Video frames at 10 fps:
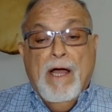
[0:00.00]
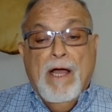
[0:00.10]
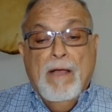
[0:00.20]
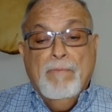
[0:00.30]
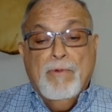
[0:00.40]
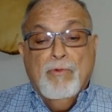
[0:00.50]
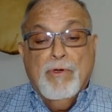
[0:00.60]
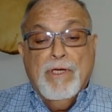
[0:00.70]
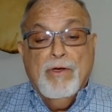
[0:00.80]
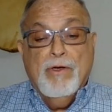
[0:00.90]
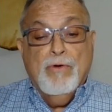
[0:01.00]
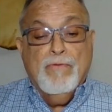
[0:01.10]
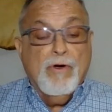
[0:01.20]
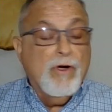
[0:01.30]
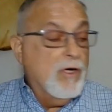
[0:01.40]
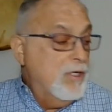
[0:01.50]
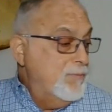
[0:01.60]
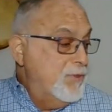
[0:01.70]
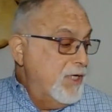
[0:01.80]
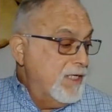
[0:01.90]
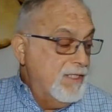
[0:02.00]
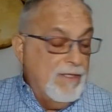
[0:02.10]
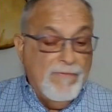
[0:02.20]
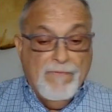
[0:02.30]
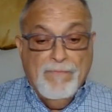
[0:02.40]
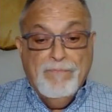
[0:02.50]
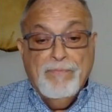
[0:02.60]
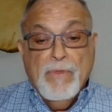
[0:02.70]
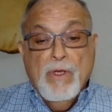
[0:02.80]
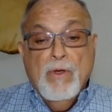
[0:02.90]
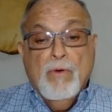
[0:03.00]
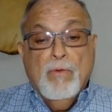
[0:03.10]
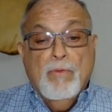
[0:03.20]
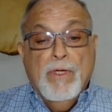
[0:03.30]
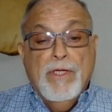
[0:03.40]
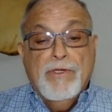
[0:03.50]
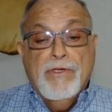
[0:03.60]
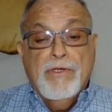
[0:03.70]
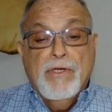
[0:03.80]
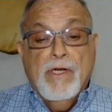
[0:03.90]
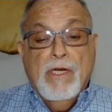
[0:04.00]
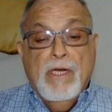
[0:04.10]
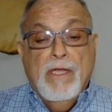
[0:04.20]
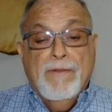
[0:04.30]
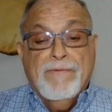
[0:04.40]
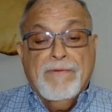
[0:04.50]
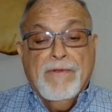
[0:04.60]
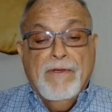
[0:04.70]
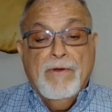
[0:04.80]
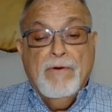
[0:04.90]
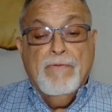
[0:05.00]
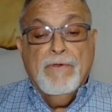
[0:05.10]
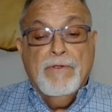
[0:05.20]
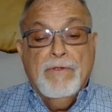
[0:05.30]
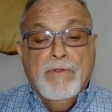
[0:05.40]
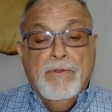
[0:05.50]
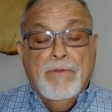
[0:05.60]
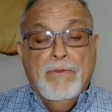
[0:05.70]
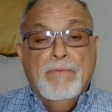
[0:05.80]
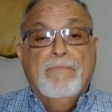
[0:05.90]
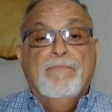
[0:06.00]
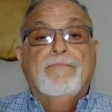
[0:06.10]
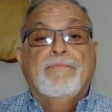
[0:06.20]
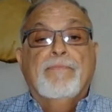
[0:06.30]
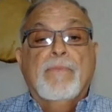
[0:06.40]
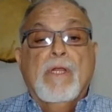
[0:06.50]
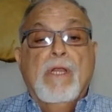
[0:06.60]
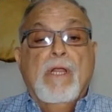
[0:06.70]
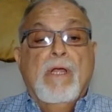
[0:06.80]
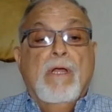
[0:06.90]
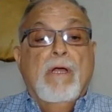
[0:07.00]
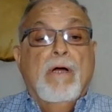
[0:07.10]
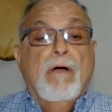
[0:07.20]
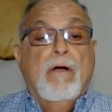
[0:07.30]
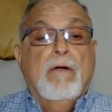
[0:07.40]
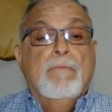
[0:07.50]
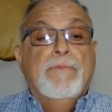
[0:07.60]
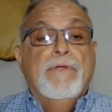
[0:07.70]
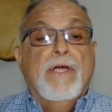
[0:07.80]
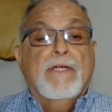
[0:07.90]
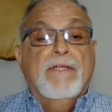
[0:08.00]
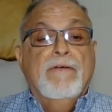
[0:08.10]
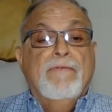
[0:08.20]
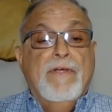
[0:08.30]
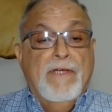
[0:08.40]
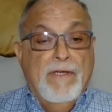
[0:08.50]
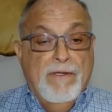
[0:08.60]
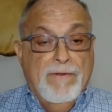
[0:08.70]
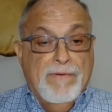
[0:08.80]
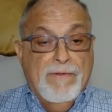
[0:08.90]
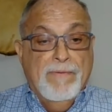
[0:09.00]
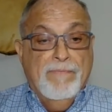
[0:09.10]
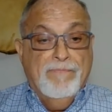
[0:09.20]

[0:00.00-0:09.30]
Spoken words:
We're going to go over our objective, which let's get over to. Our objective is